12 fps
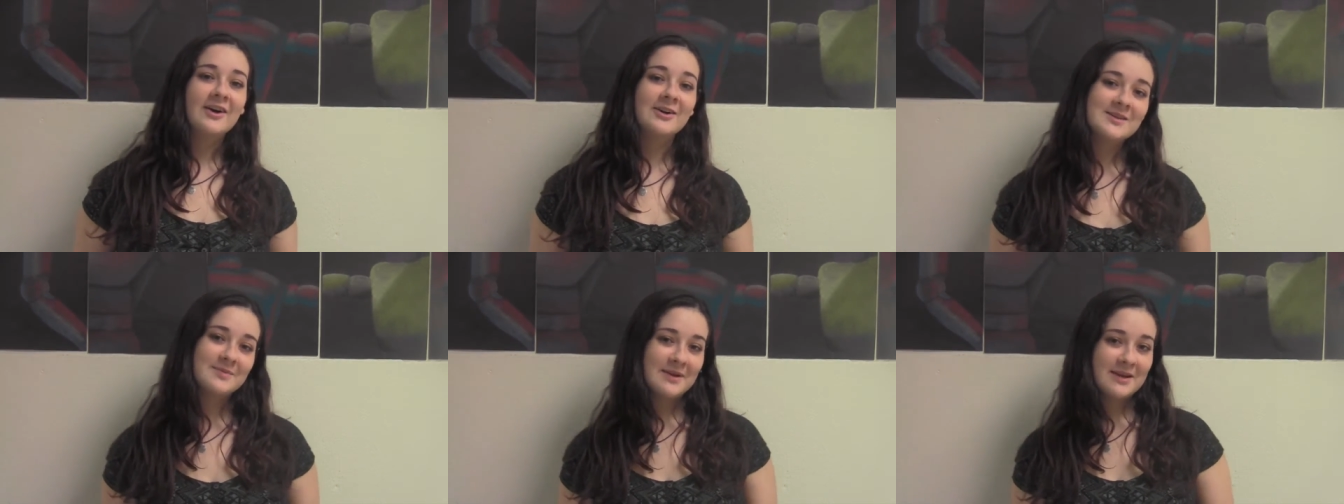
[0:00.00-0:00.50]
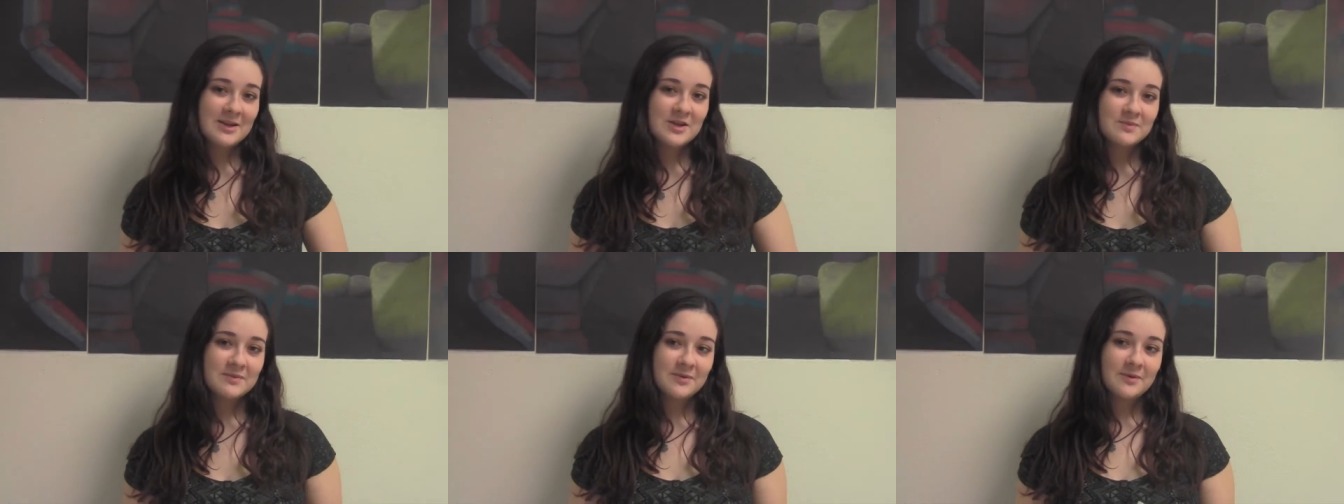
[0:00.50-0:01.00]
arts
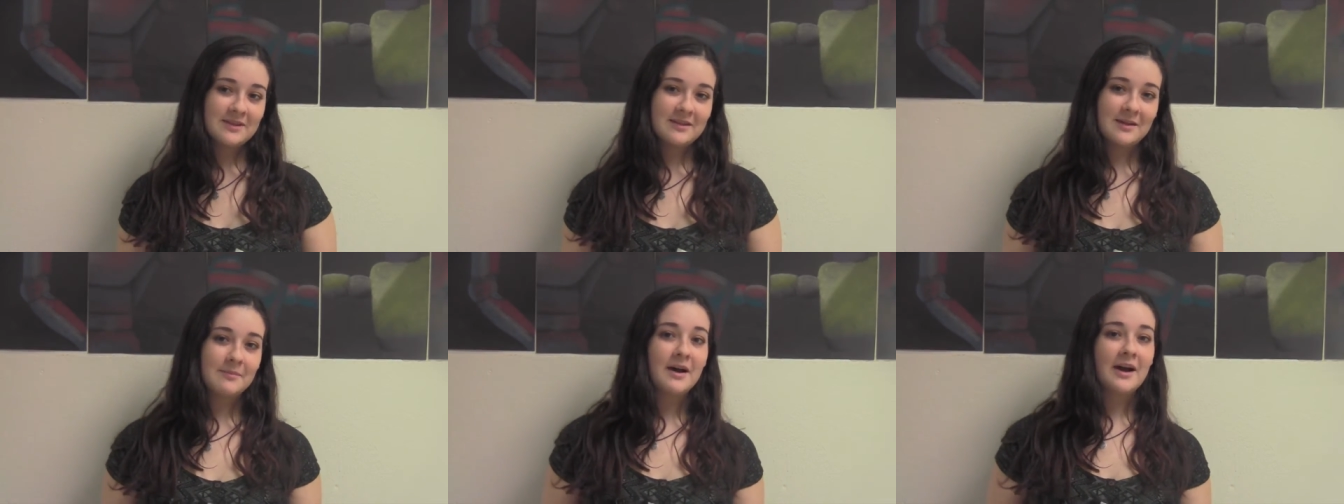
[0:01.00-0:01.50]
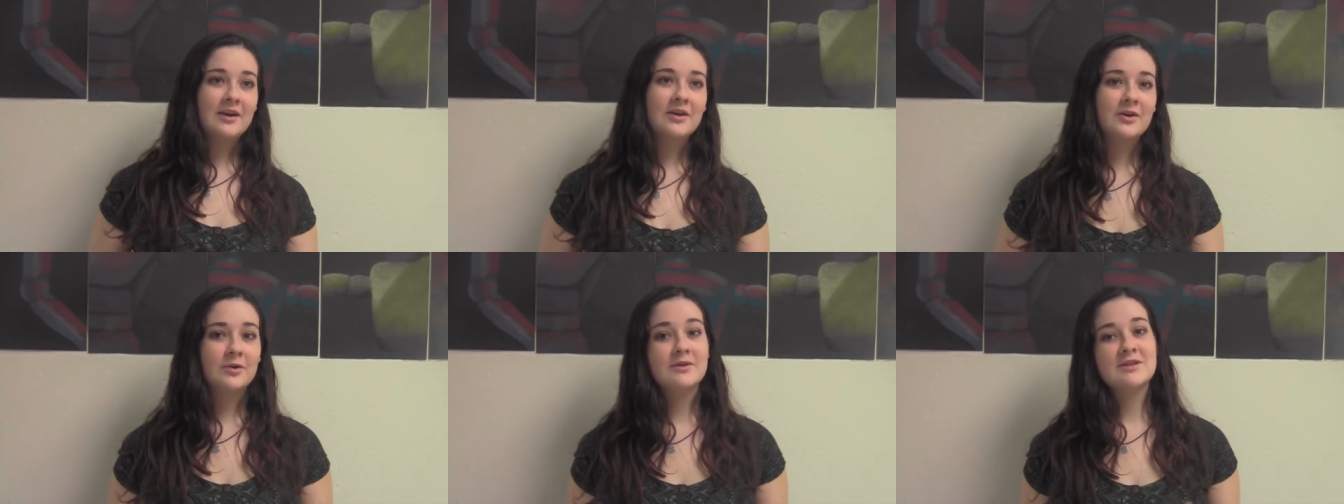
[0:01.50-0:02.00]
management with a
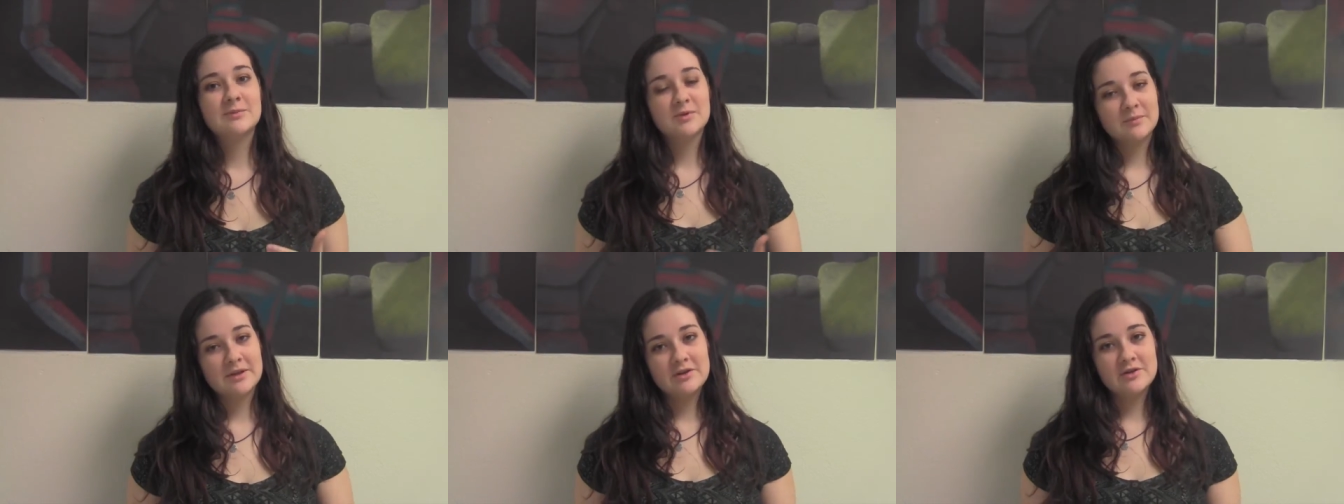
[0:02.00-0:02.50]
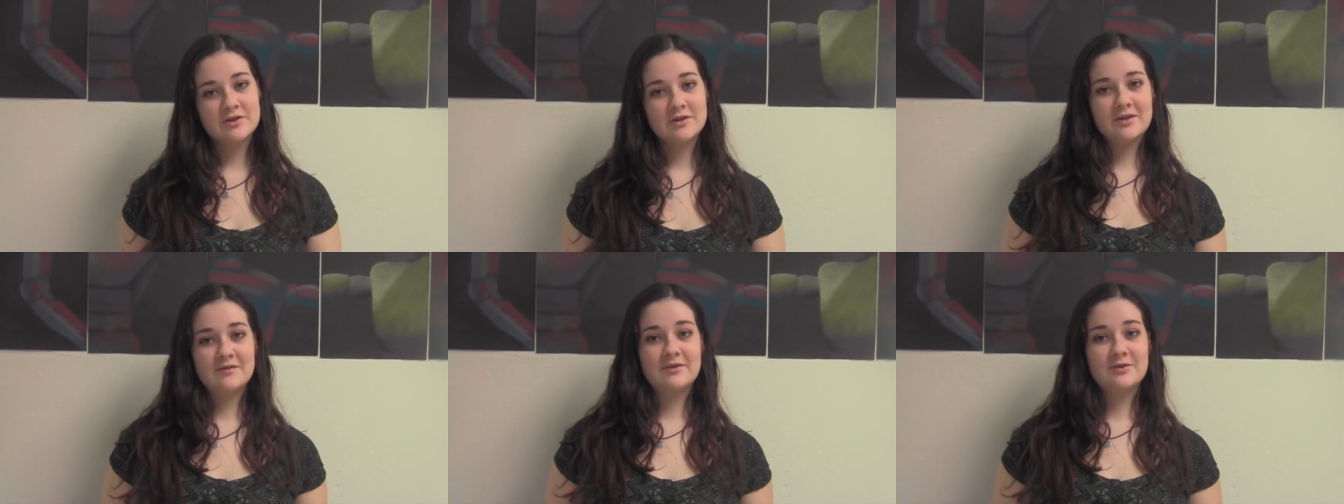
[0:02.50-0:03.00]
minor or double
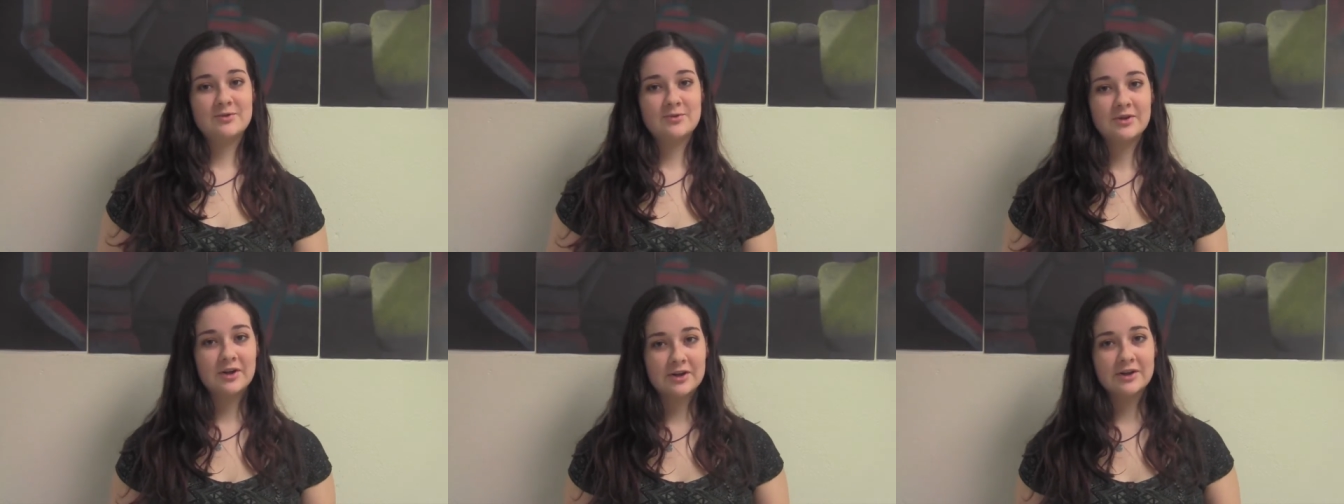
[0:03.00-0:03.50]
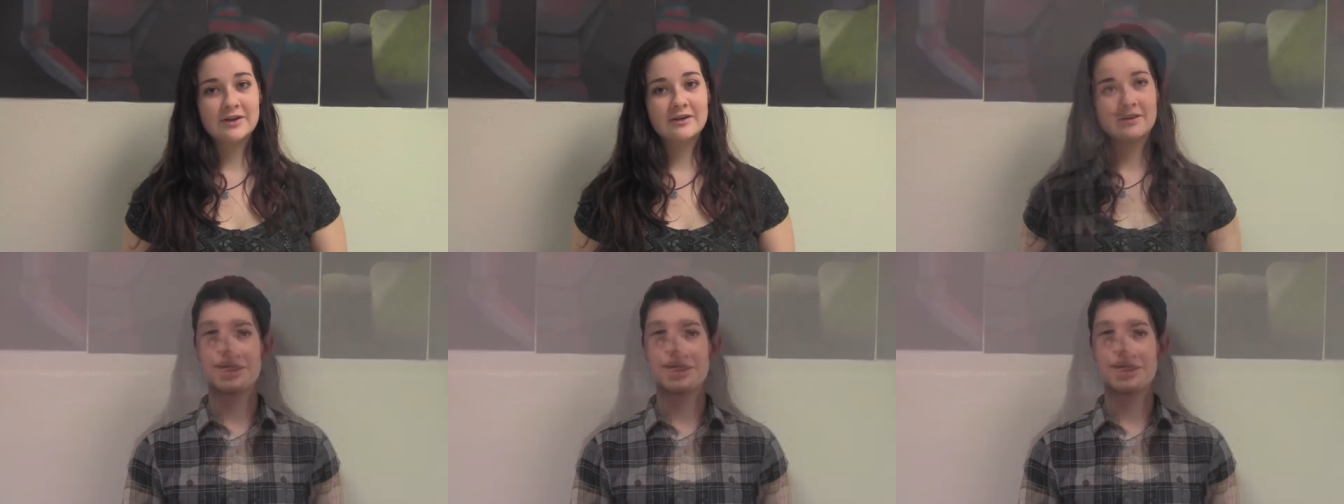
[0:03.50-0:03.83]
major in visual art.